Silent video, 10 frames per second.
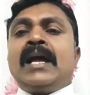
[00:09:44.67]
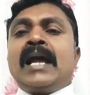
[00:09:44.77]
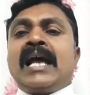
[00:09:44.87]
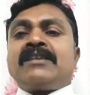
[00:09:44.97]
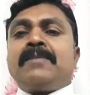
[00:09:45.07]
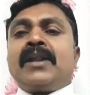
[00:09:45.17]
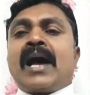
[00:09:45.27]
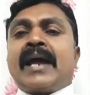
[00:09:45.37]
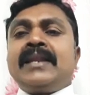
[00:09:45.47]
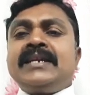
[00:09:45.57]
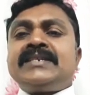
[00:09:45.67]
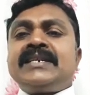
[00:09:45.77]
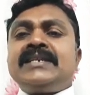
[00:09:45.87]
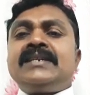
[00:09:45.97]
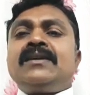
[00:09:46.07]
has been
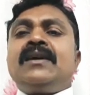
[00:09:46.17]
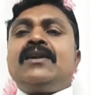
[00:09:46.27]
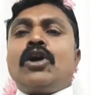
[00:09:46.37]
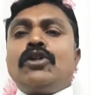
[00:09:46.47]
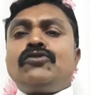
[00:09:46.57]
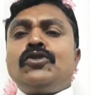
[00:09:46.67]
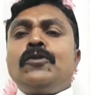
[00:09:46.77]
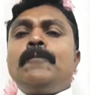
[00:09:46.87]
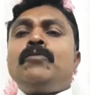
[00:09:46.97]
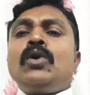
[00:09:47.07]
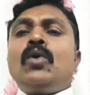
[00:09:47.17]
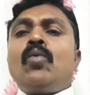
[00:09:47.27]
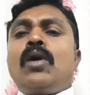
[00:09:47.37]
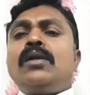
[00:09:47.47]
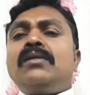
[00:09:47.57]
highlighted, and also
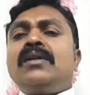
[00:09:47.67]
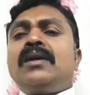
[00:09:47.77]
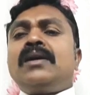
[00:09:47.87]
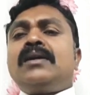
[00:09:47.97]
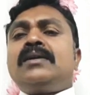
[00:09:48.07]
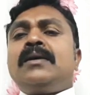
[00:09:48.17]
what are the